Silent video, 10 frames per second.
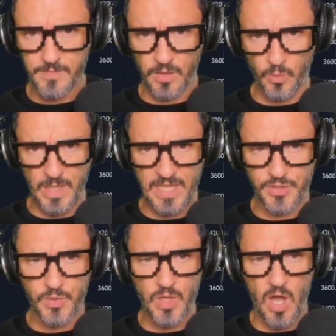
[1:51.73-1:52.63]
We
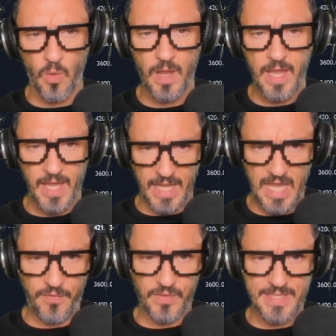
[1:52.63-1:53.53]
need to know
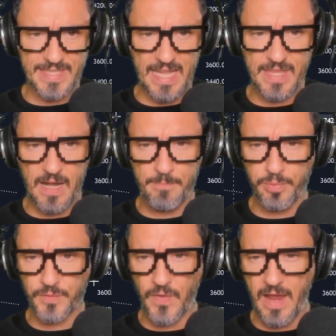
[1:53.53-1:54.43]
if Standard &
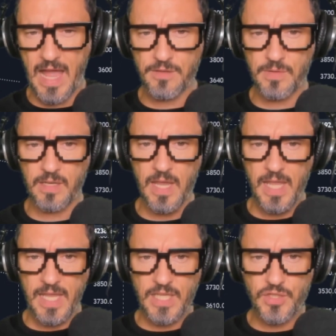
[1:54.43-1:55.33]
Poor's 500
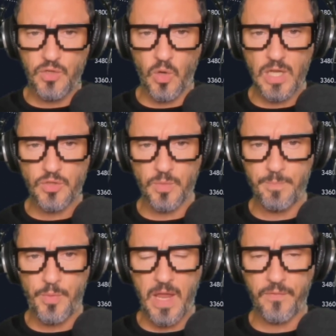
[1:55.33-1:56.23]
is going to
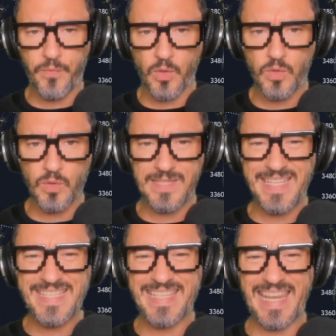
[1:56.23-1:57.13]
break for good
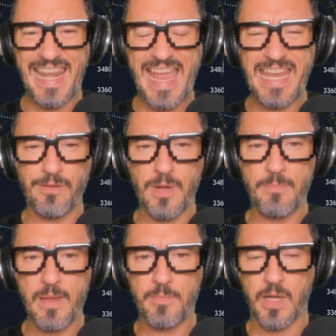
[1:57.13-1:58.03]
this line.
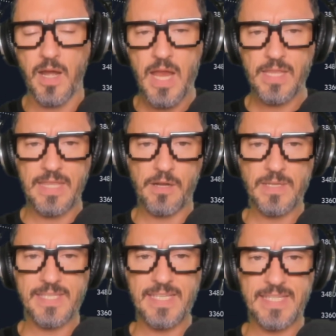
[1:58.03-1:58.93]
Remember the
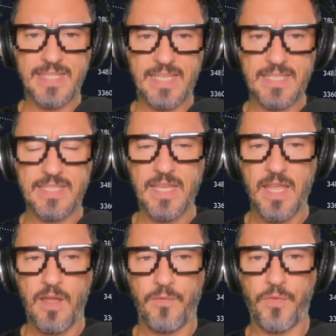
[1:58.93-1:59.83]
resistance
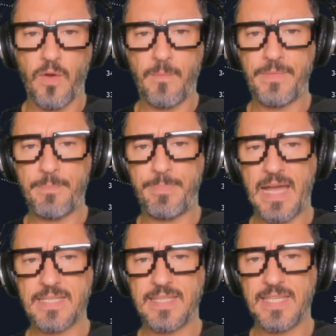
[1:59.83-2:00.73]
from the
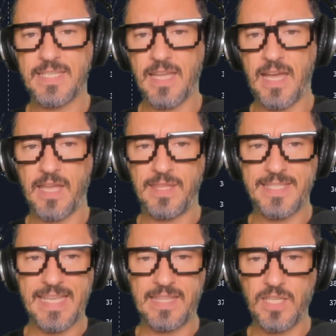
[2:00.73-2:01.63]
past, this
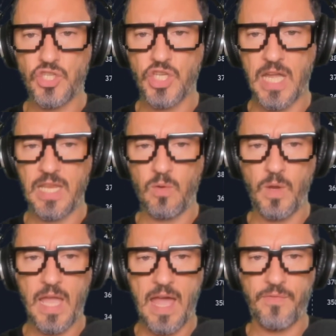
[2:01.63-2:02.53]
descending channel
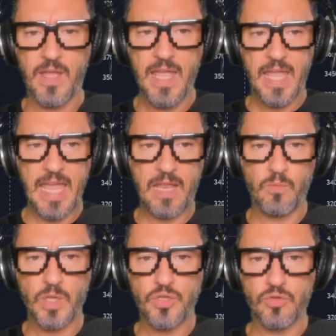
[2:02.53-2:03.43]
we have, and
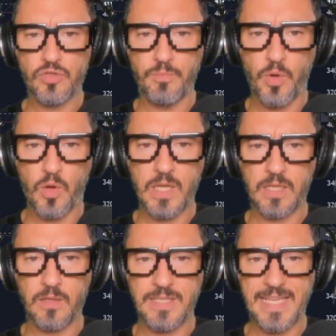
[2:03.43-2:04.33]
we just broke
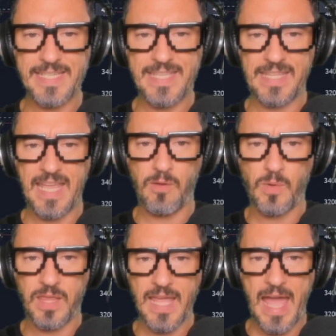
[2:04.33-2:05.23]
it yesterday
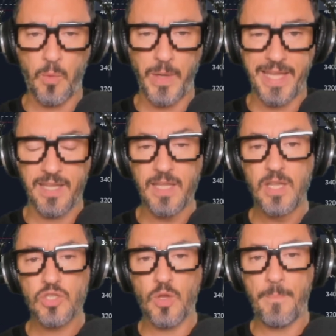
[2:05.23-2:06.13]
with a wick.
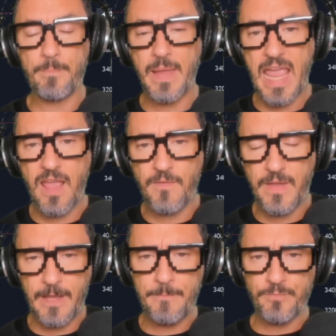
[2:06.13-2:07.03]
So
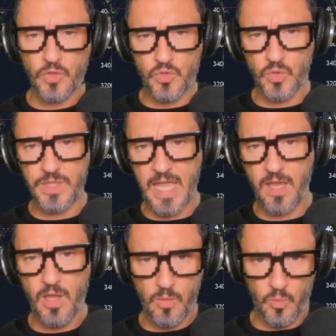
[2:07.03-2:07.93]
maybe
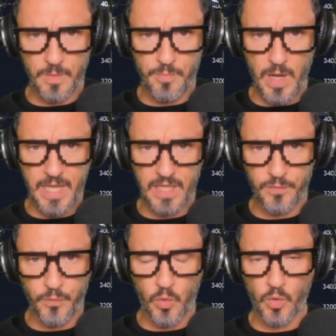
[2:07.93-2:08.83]
today we break it
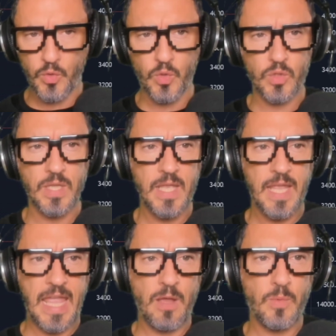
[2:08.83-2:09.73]
for good,
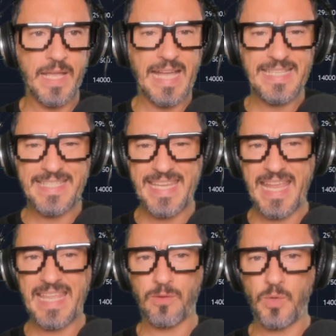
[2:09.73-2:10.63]
and we can
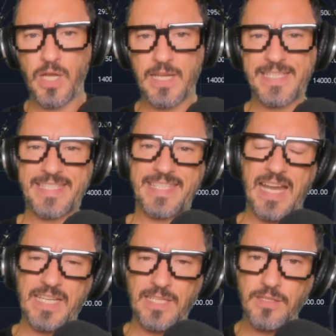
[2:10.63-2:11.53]
say that we're
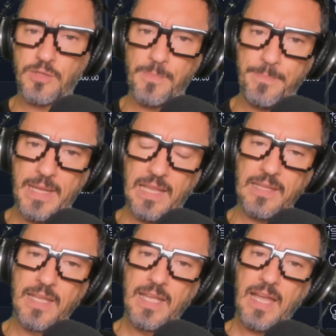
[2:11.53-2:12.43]
starting to
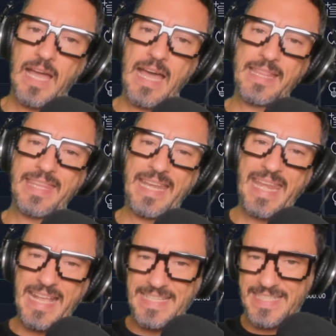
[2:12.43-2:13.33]
build the
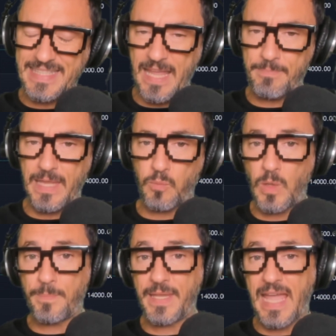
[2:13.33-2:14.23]
next step that
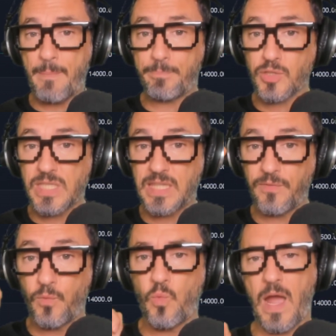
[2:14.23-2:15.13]
will be a
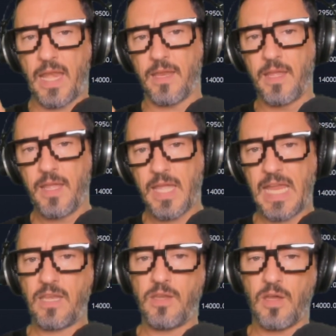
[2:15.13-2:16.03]
positive one
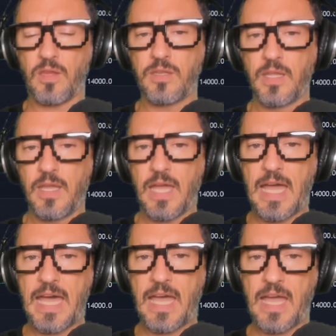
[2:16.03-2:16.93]
and not
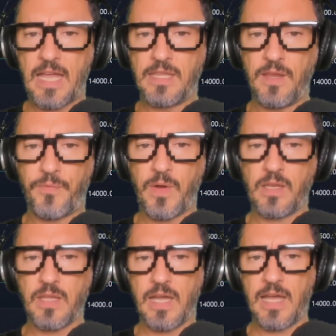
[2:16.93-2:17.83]
a
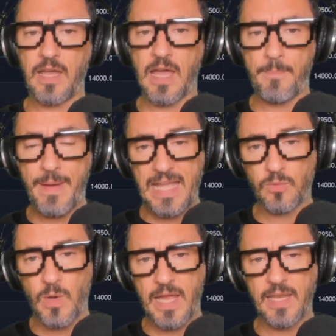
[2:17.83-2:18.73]
different, a bad
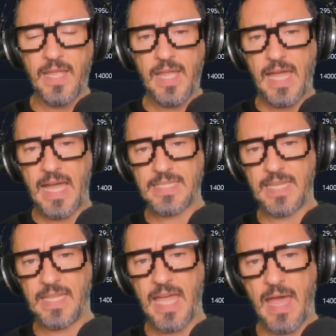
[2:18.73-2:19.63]
one as
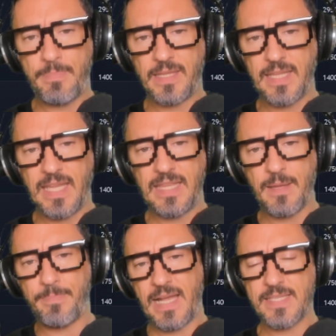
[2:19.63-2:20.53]
it happened in
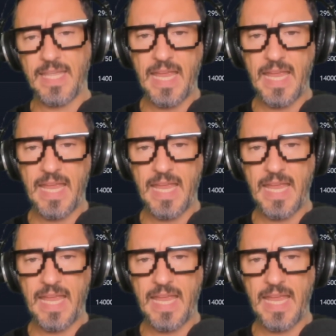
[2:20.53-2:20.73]
the past.